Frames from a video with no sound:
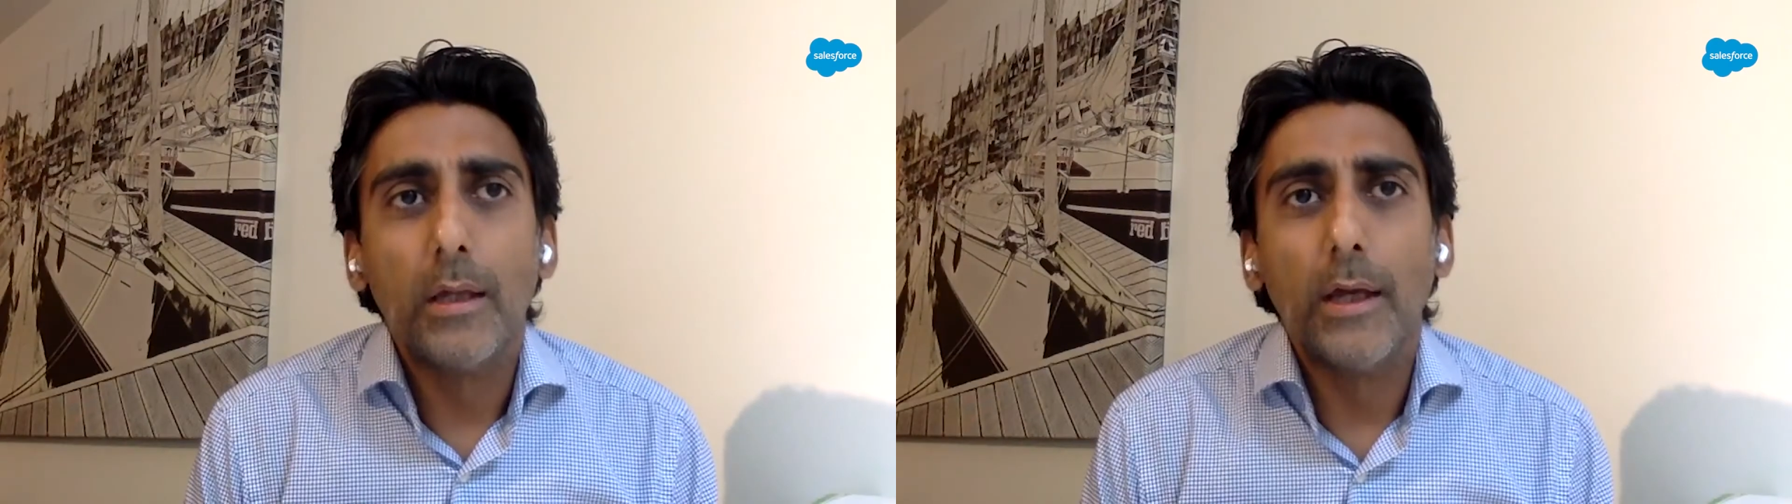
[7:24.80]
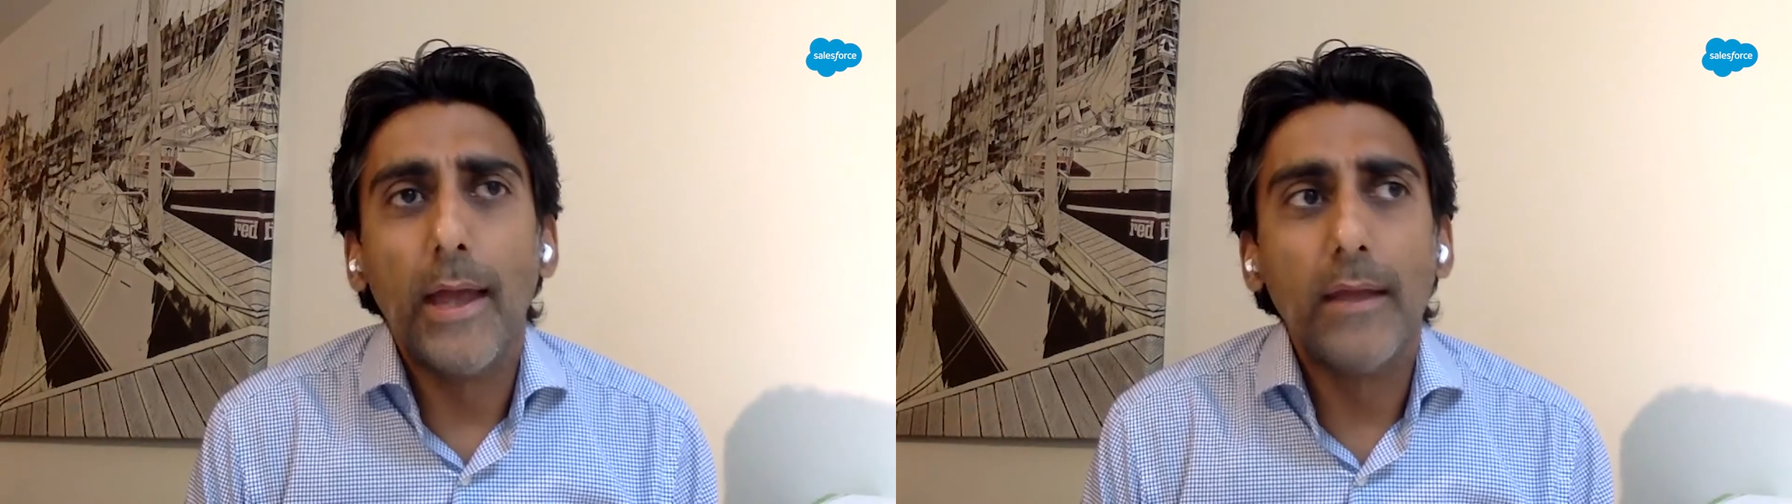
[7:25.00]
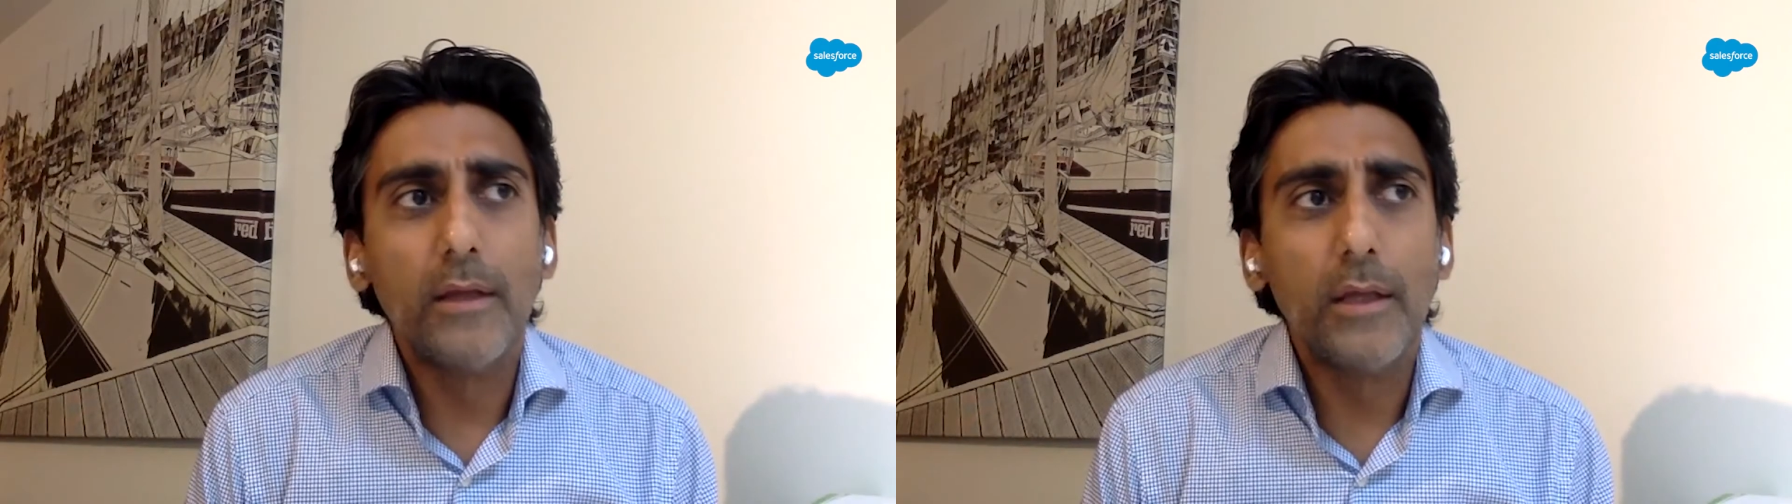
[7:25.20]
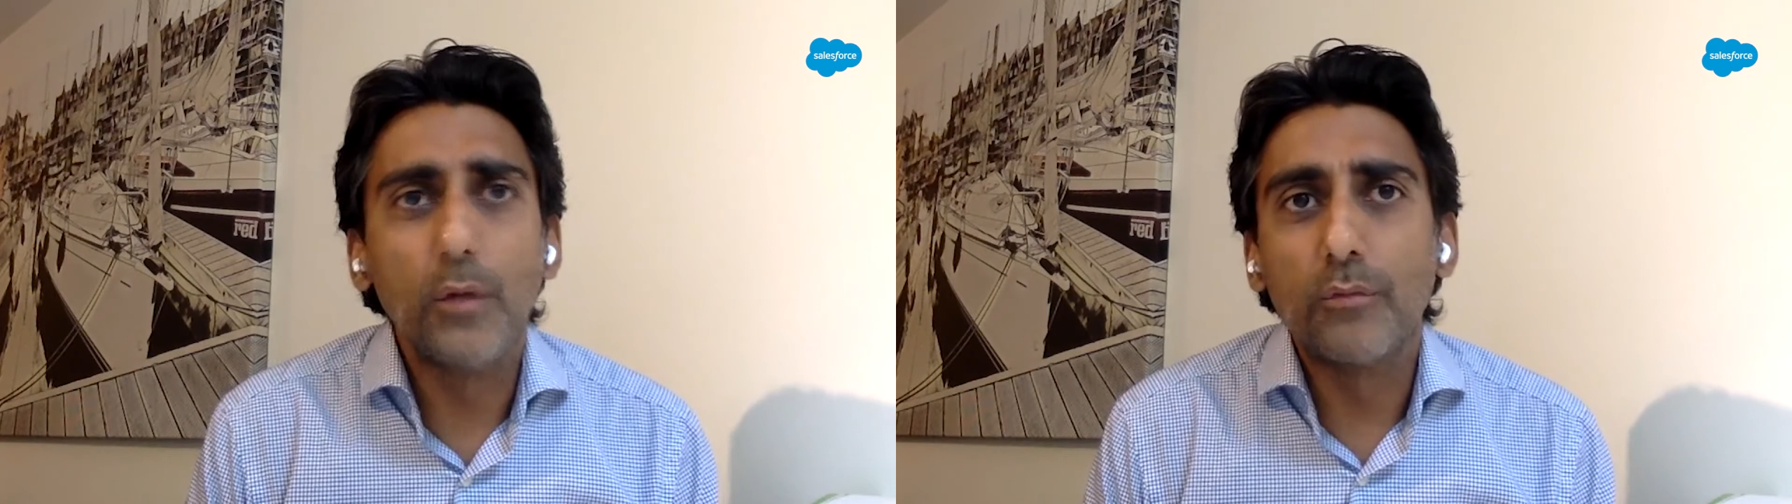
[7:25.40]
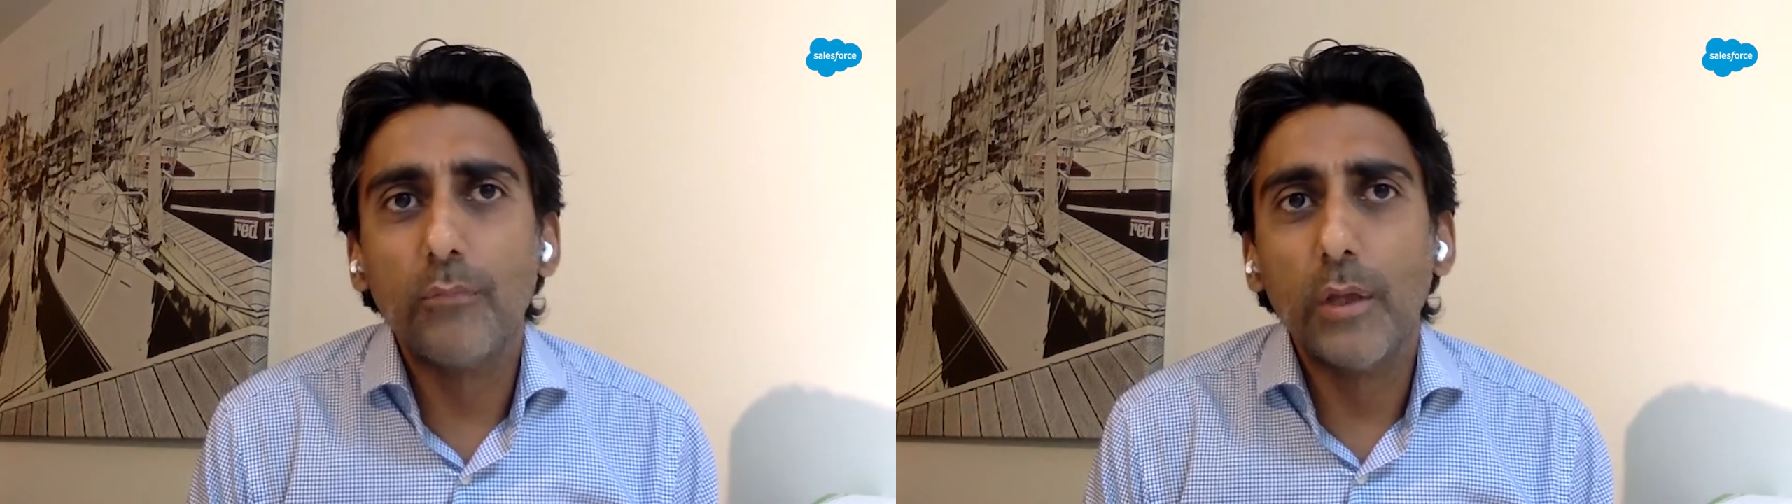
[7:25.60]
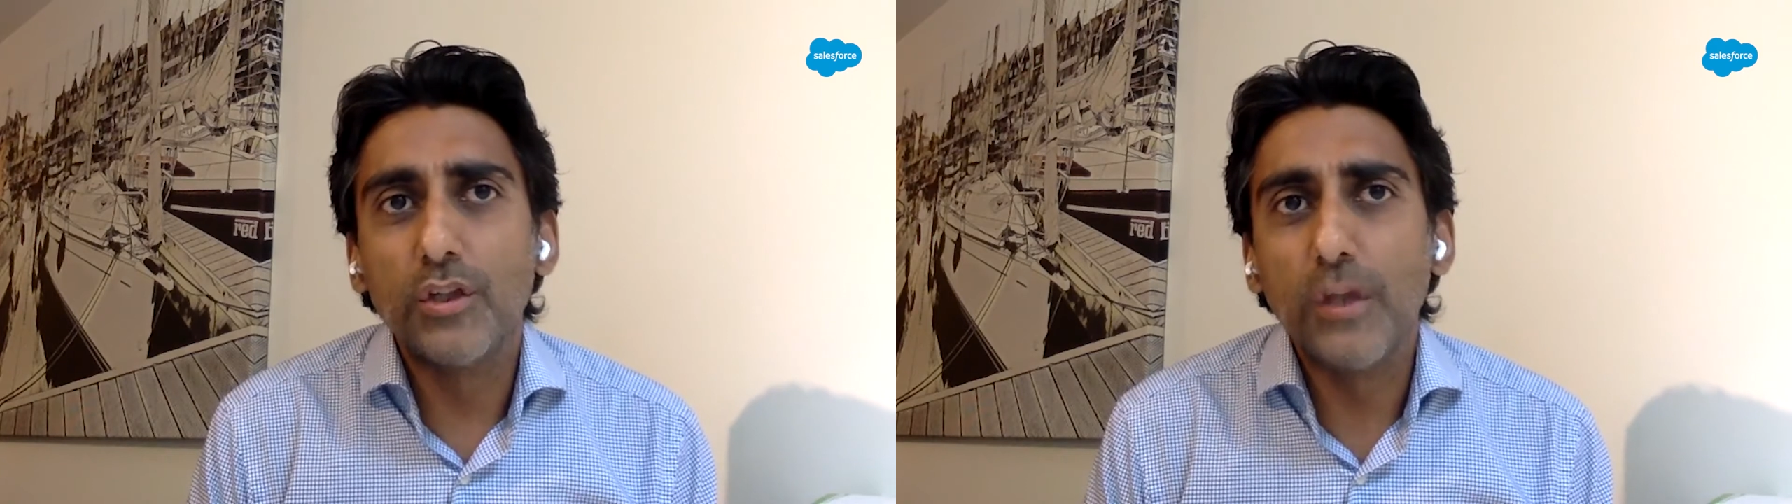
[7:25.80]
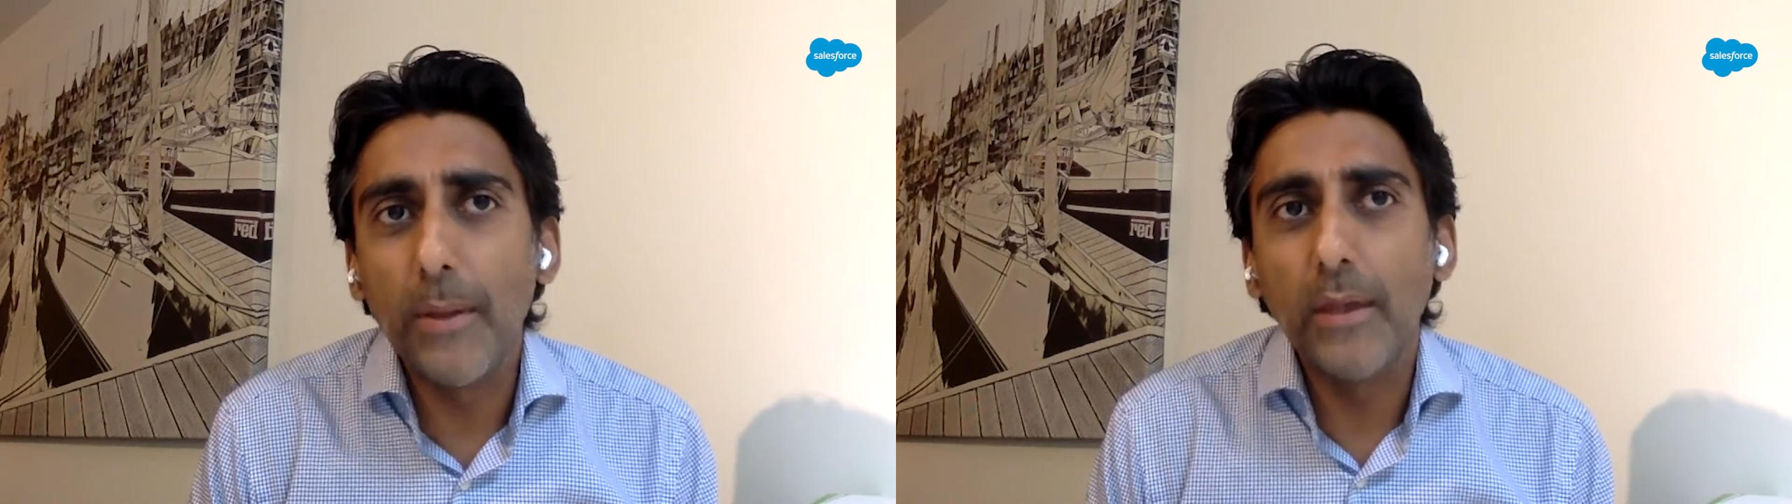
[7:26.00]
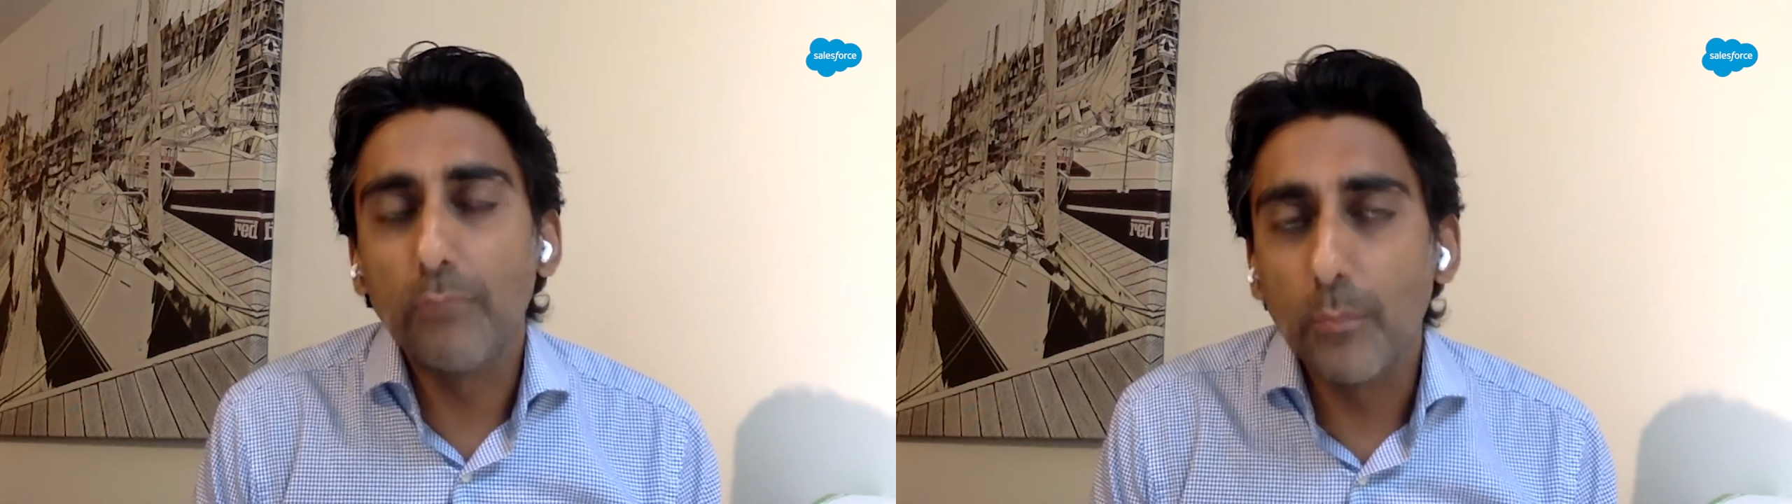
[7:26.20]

And shipping,